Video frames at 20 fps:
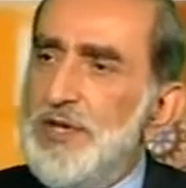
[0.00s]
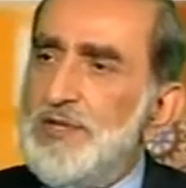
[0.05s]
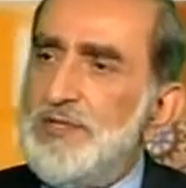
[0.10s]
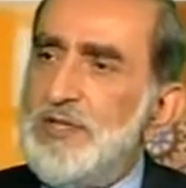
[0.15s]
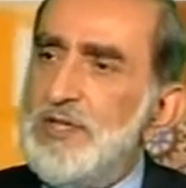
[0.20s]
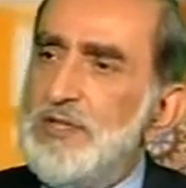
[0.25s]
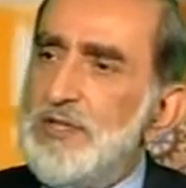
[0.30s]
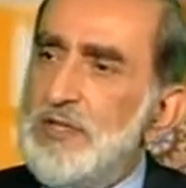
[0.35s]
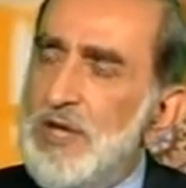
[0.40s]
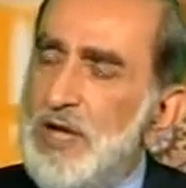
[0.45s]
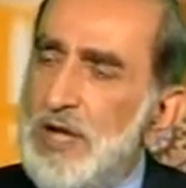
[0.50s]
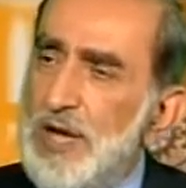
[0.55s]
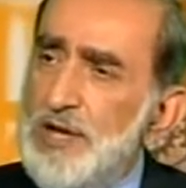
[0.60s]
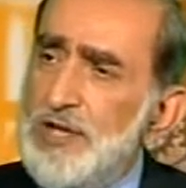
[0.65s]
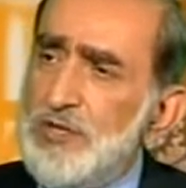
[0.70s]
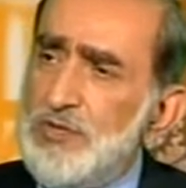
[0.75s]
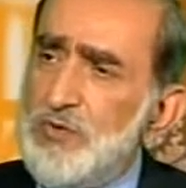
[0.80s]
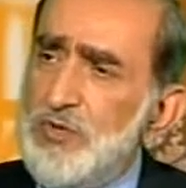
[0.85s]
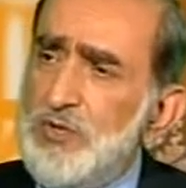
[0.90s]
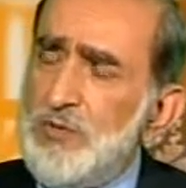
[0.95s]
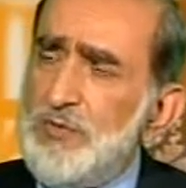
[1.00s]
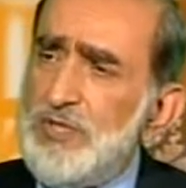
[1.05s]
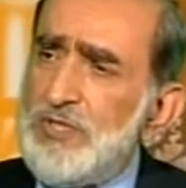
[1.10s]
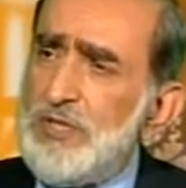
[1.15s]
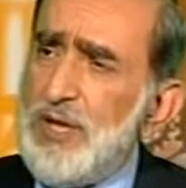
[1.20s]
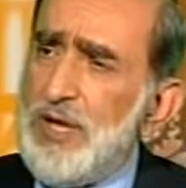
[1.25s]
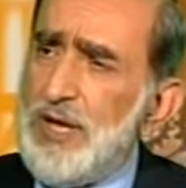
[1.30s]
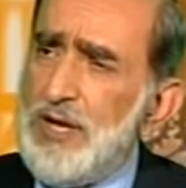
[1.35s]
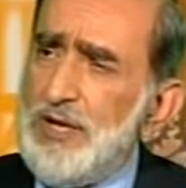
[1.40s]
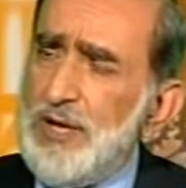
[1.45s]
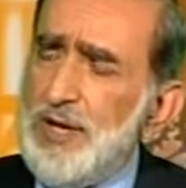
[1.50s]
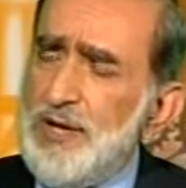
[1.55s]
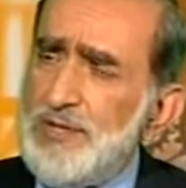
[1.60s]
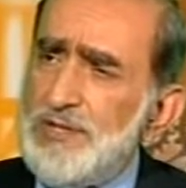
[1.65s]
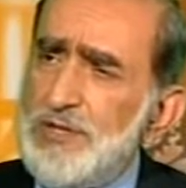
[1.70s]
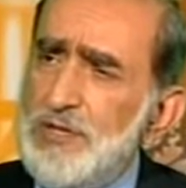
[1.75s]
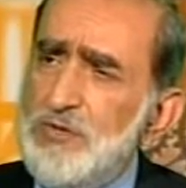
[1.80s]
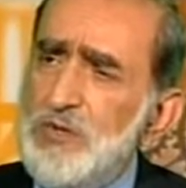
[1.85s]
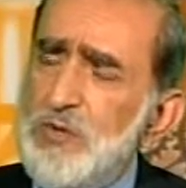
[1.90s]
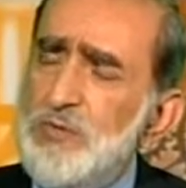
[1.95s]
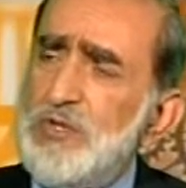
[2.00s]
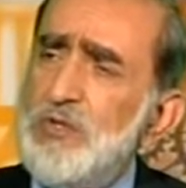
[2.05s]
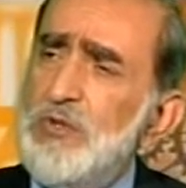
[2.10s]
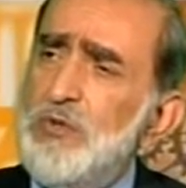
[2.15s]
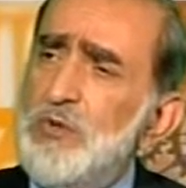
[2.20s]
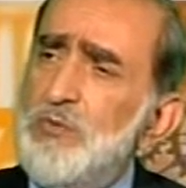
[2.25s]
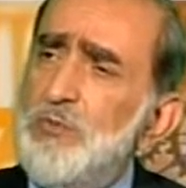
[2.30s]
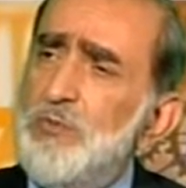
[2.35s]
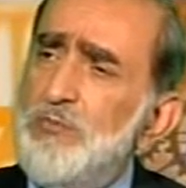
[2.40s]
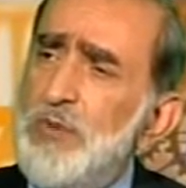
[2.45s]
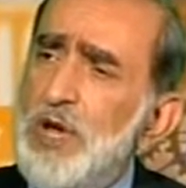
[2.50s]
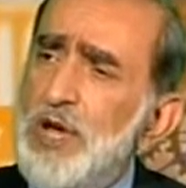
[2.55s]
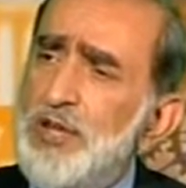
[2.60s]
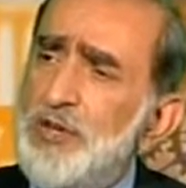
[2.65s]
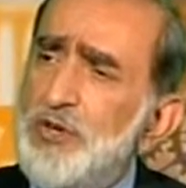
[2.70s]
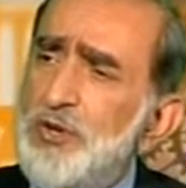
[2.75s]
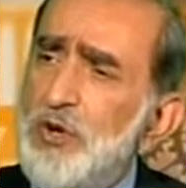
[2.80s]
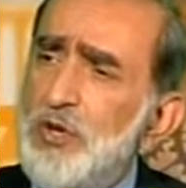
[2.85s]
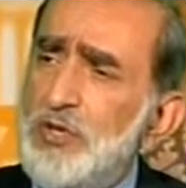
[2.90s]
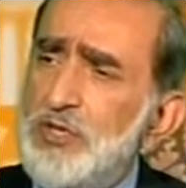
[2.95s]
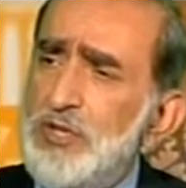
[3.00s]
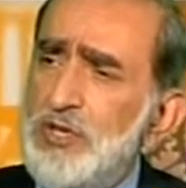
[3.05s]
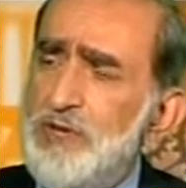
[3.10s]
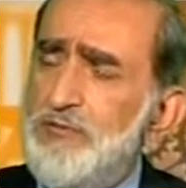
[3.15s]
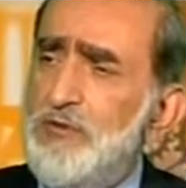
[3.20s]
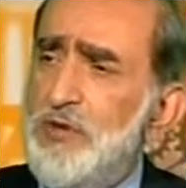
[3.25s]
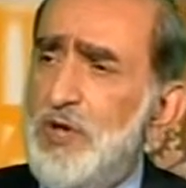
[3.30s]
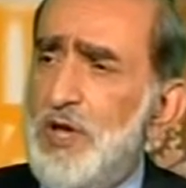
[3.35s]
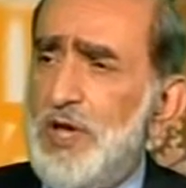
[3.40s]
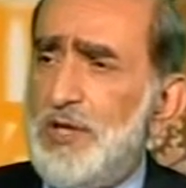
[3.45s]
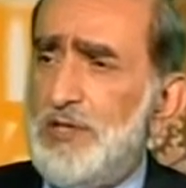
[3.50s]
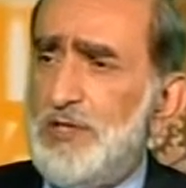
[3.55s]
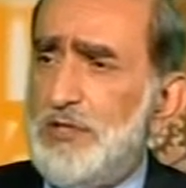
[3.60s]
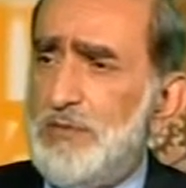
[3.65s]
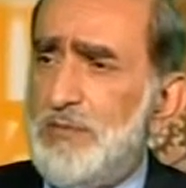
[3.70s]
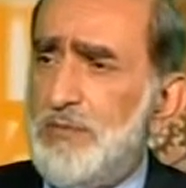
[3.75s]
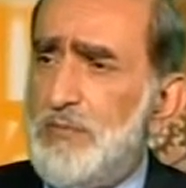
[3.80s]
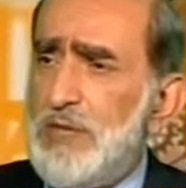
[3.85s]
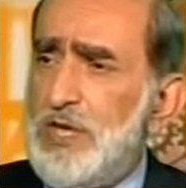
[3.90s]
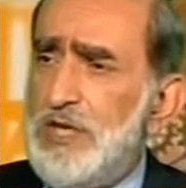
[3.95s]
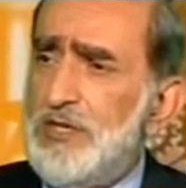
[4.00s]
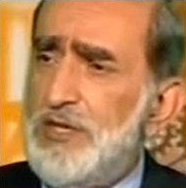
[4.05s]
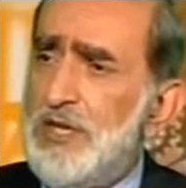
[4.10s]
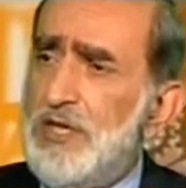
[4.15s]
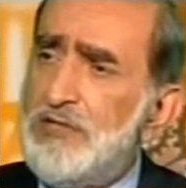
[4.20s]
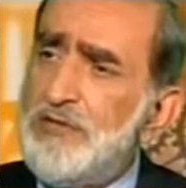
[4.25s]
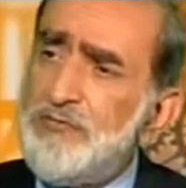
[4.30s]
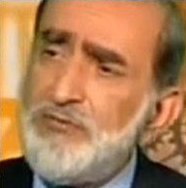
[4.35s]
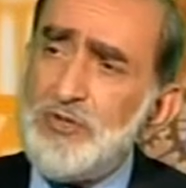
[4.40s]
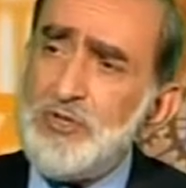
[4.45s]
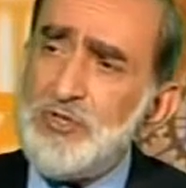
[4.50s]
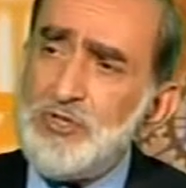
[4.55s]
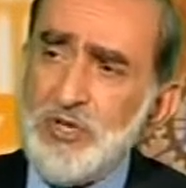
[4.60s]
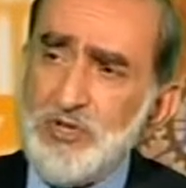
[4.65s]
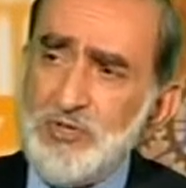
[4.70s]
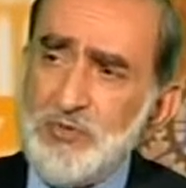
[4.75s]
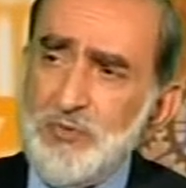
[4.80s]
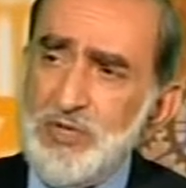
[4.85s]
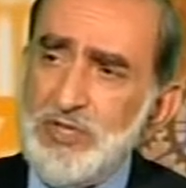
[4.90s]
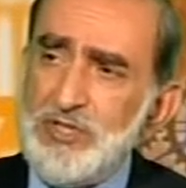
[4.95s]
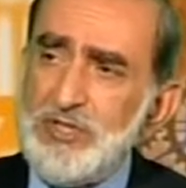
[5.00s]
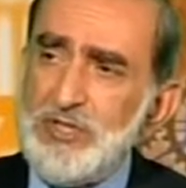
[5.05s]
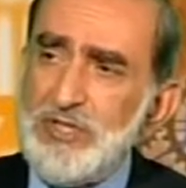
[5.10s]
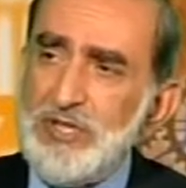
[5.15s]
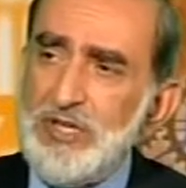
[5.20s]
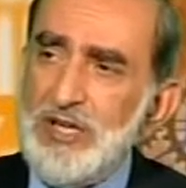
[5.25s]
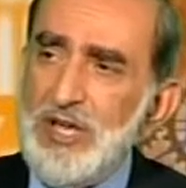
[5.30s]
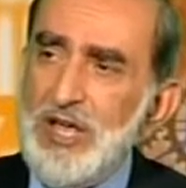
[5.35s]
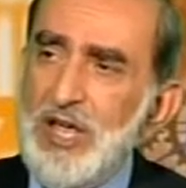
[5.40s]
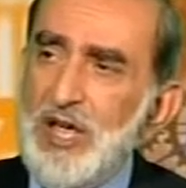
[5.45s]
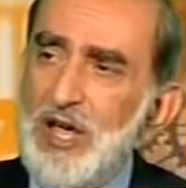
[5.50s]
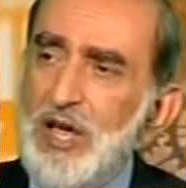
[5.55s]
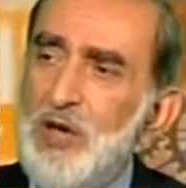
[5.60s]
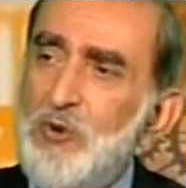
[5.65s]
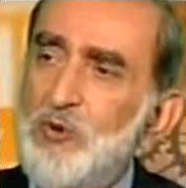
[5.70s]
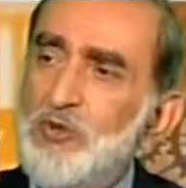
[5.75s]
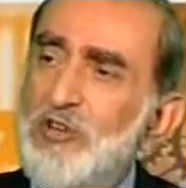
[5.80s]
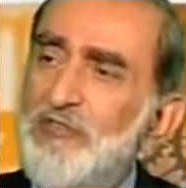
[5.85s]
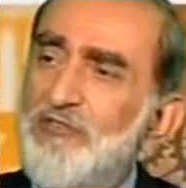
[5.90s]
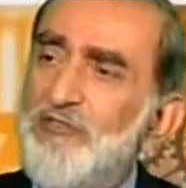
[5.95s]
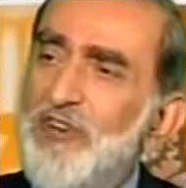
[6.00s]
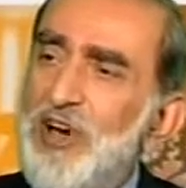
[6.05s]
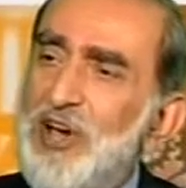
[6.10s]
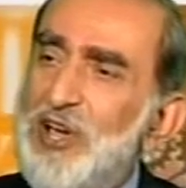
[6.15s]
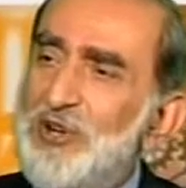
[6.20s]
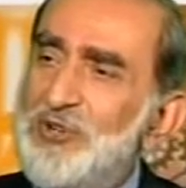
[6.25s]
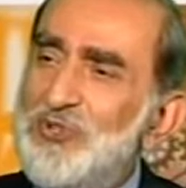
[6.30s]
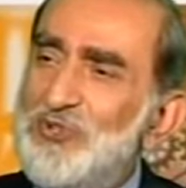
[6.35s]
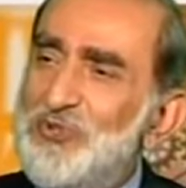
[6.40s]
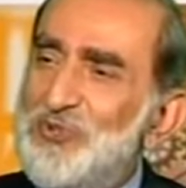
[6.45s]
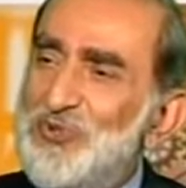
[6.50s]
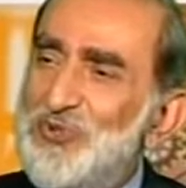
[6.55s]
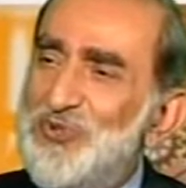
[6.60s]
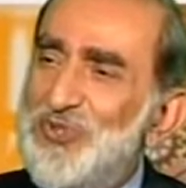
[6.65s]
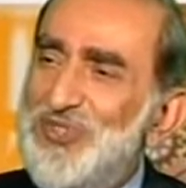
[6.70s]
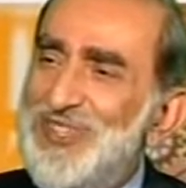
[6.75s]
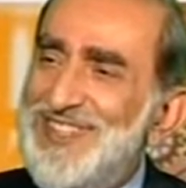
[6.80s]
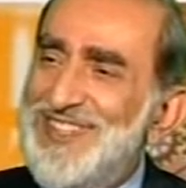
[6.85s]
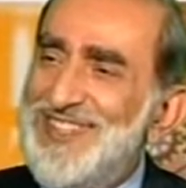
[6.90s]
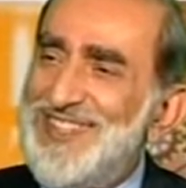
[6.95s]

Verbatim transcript: He said, Ali to him, he said, Ali, Ali said to him, he said, look, by God, if you had made a different judgment, I would have fired you.